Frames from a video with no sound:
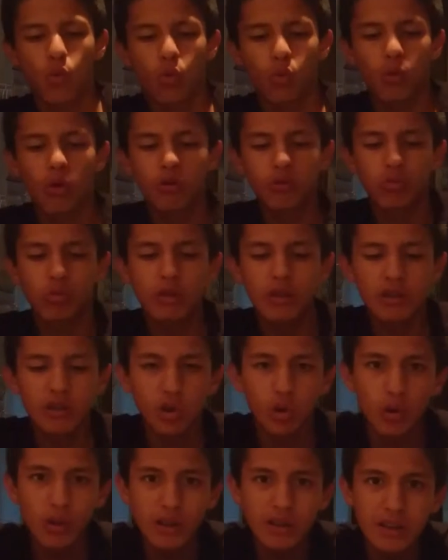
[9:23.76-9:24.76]
What we
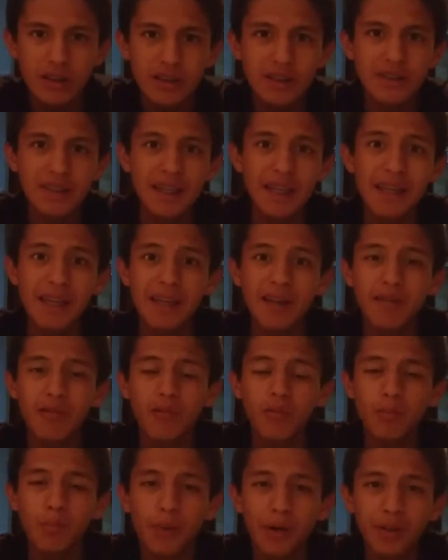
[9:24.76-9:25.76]
interest is the
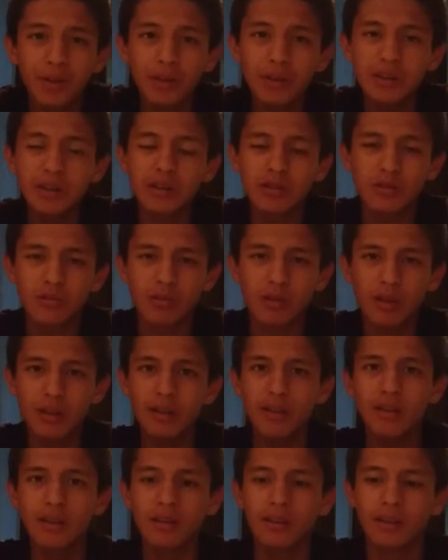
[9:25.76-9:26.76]
Punnett
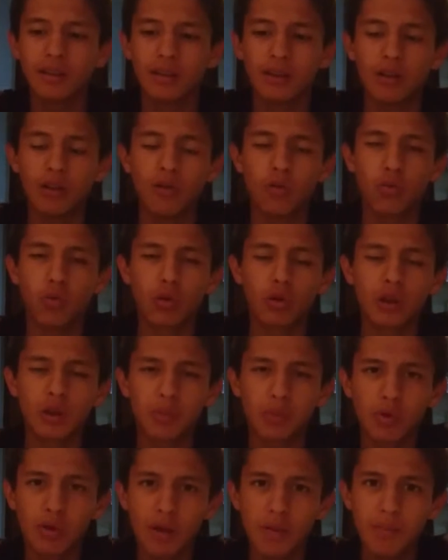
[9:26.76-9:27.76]
square for the
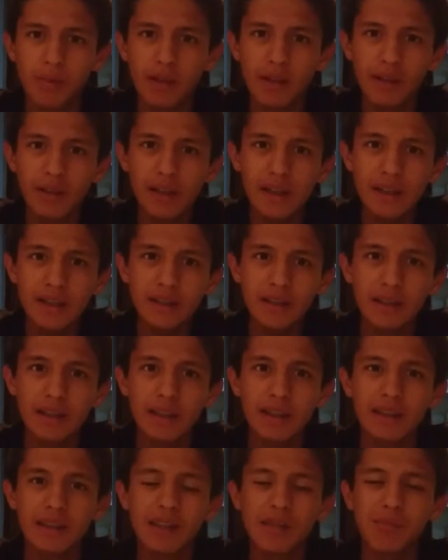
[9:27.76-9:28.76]
probabilities
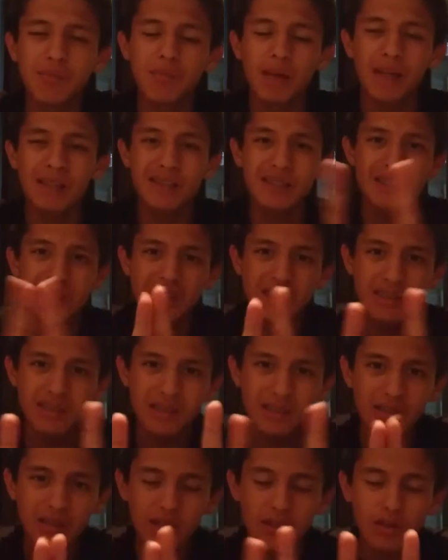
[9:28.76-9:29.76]
in the
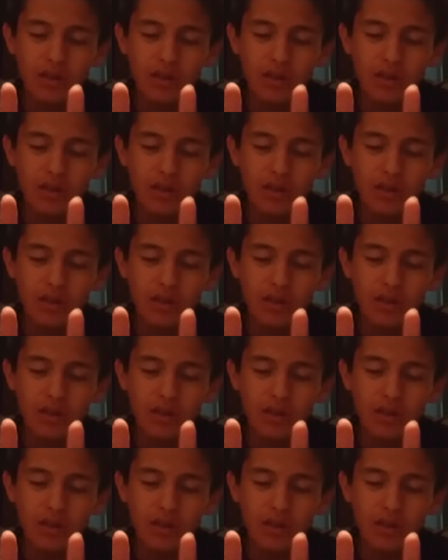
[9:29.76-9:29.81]
matching